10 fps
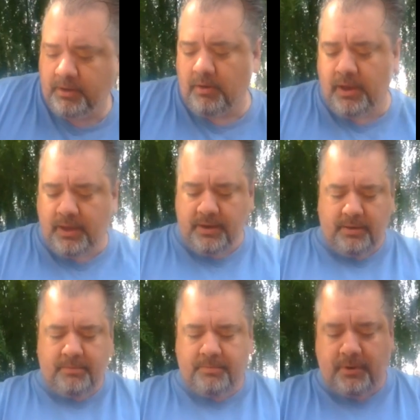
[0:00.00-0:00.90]
to go ahead and
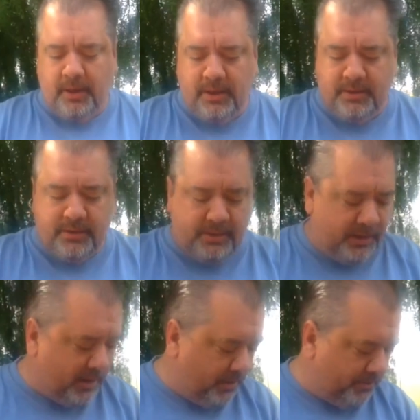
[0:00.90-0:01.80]
I'm going to apply it to
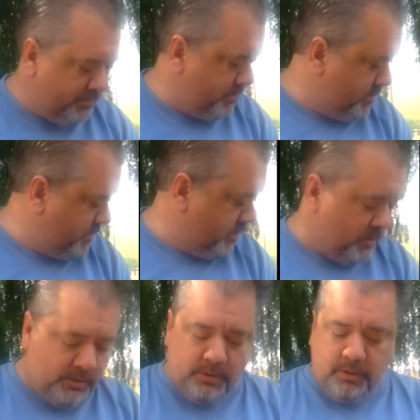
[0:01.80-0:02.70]
the
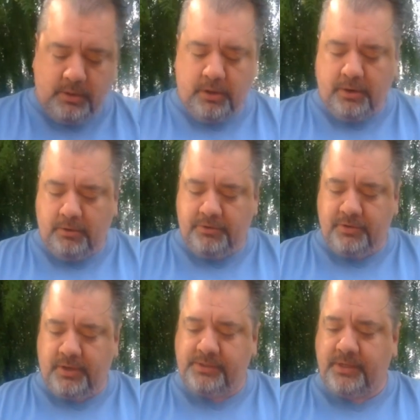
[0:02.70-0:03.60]
good old
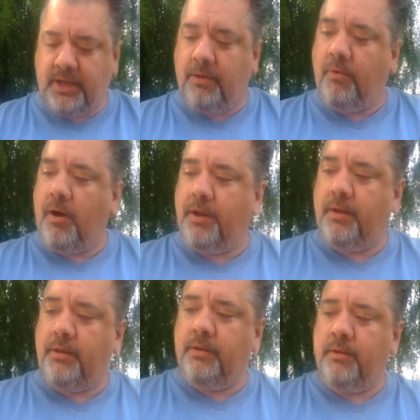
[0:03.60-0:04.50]
trusty Iwata
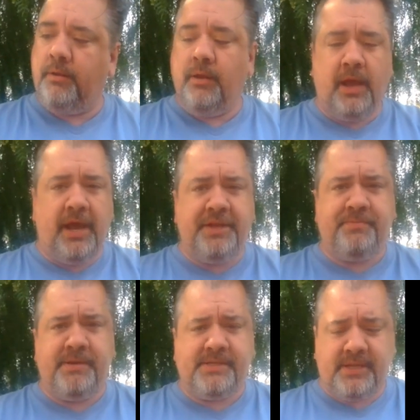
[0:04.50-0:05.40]

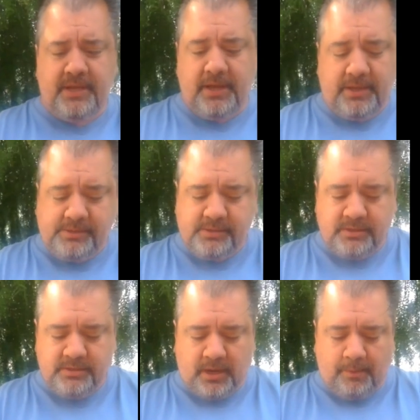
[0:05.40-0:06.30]

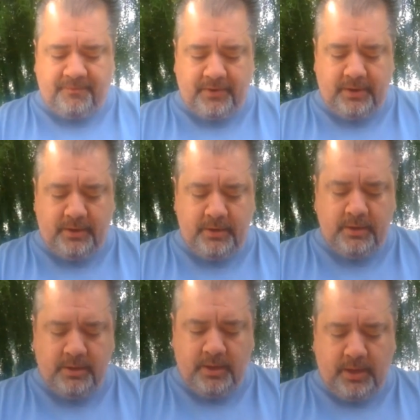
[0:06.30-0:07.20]
HPCS top feed.
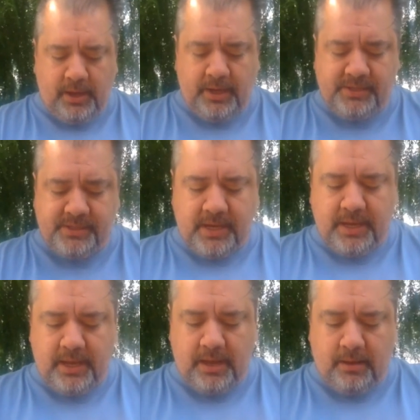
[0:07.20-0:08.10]
It's
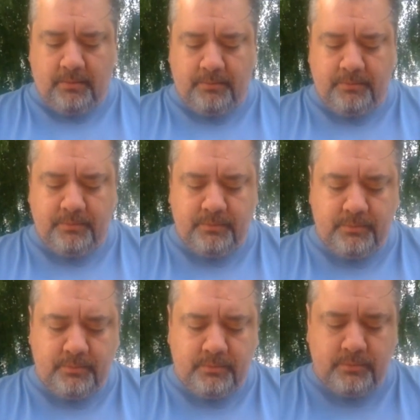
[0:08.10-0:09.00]
a
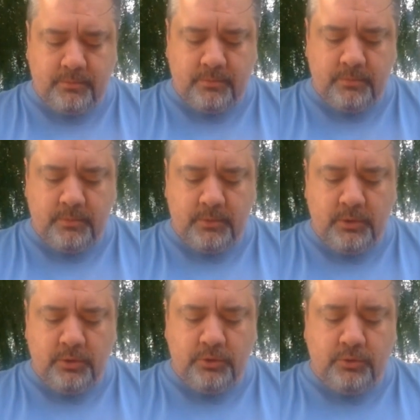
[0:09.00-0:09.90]

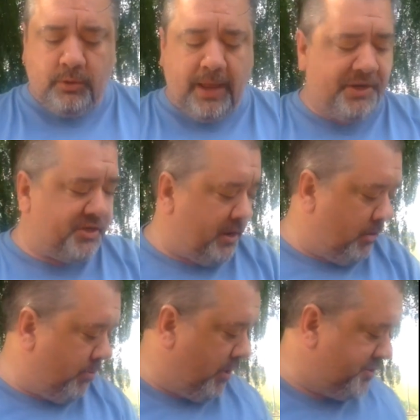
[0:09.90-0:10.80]
dual action
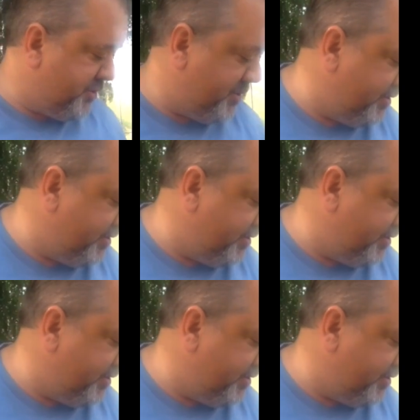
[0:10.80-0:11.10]
airbrush.